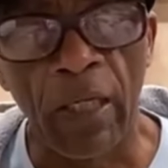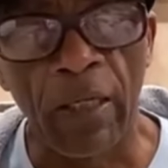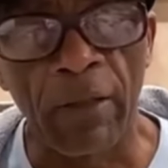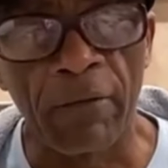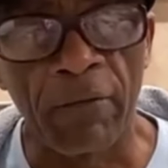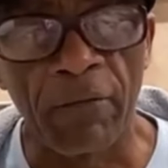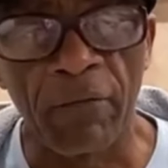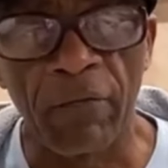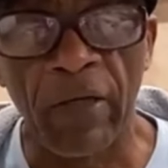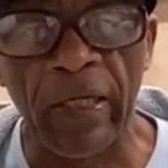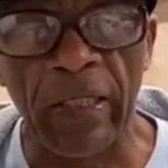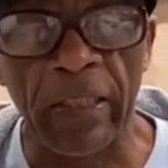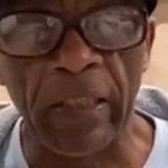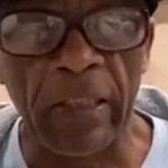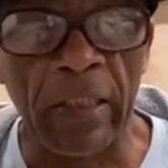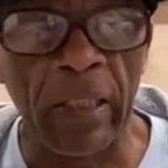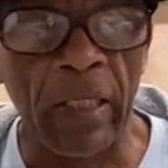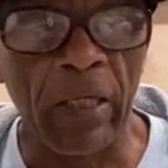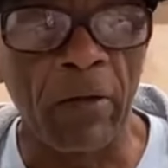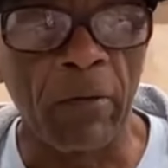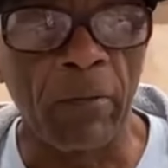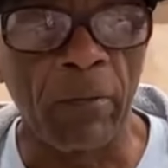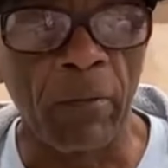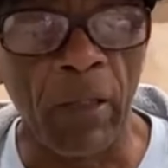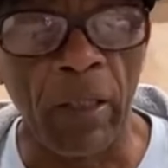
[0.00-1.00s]
infecting
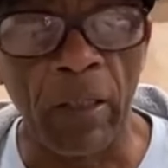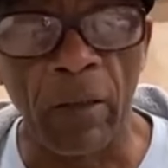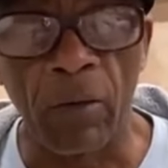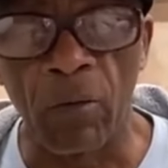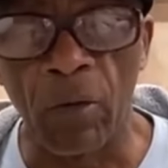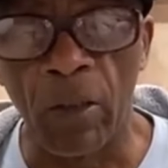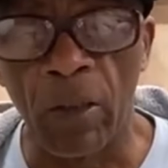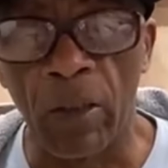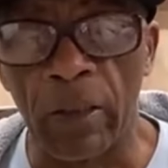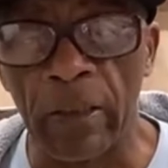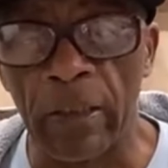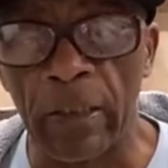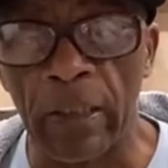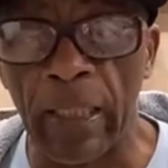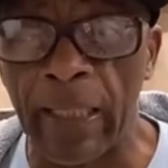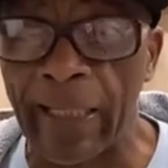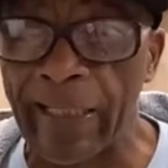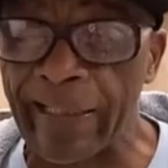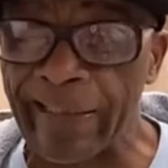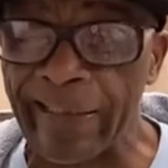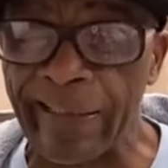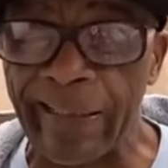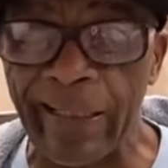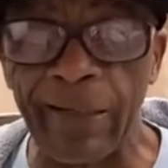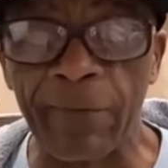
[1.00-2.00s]
everybody, and I
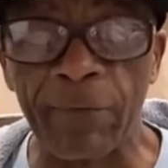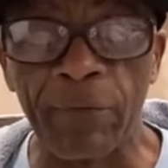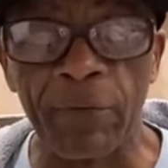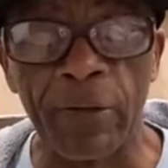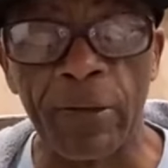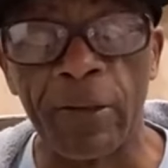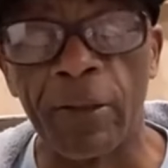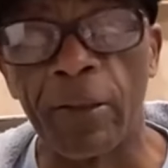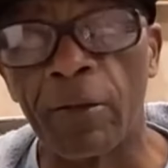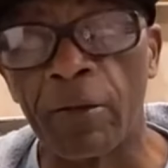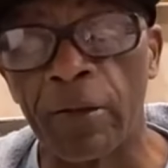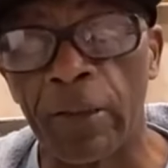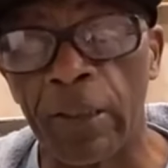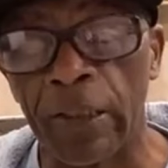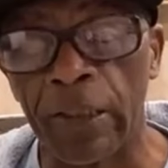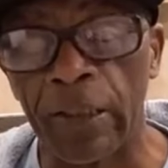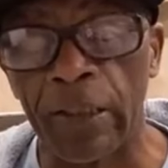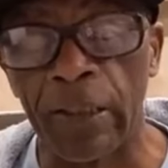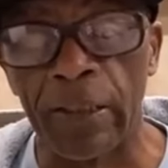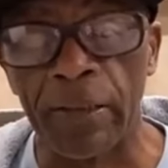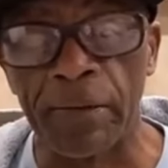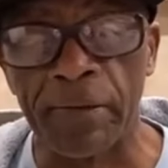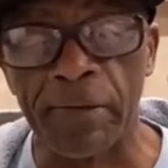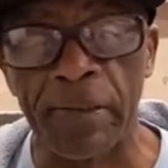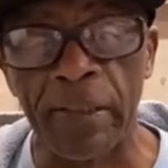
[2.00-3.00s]
definitely don't need to
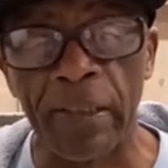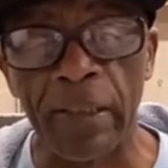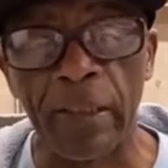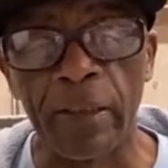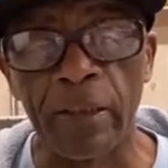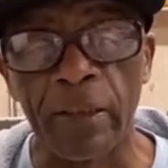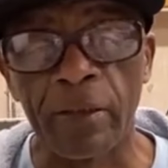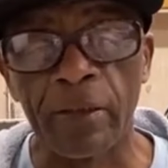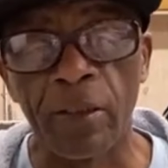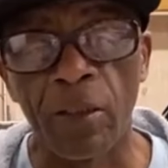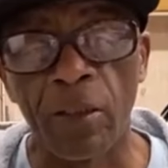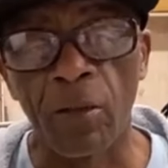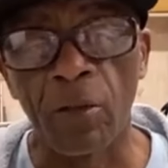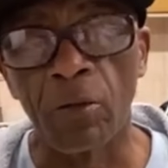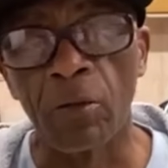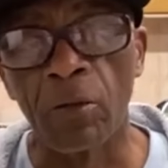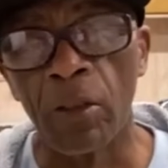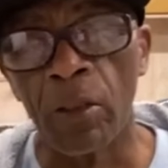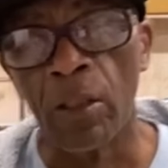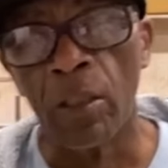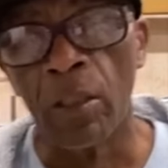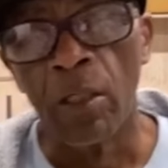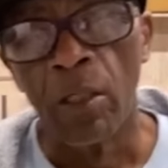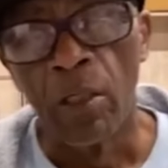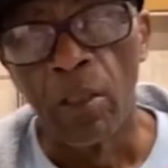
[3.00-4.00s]
get sick. So
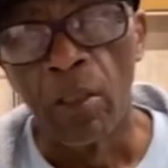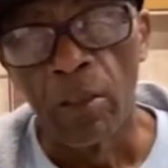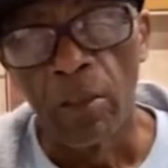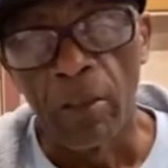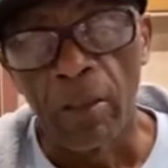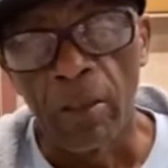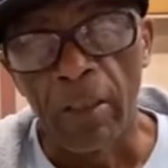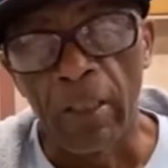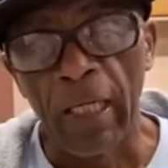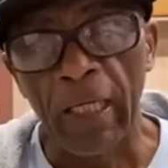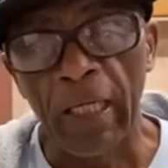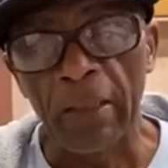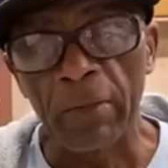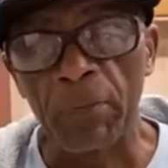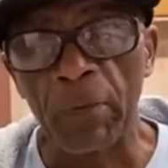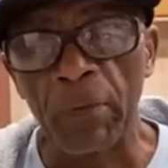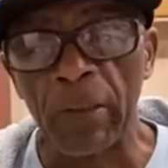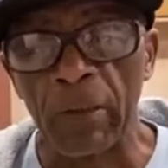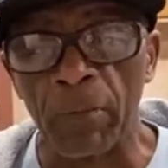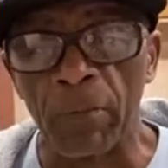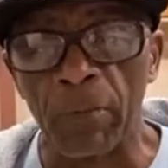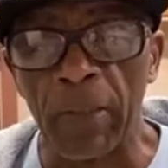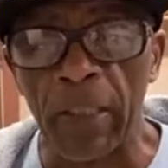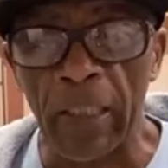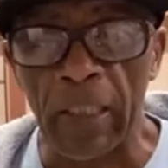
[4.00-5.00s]
that's
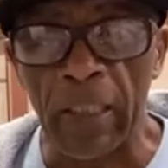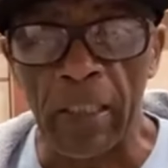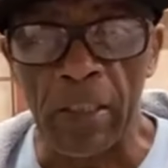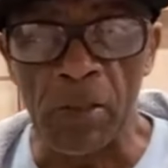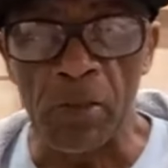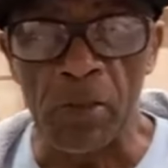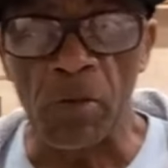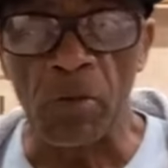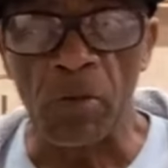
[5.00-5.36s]
been the big issue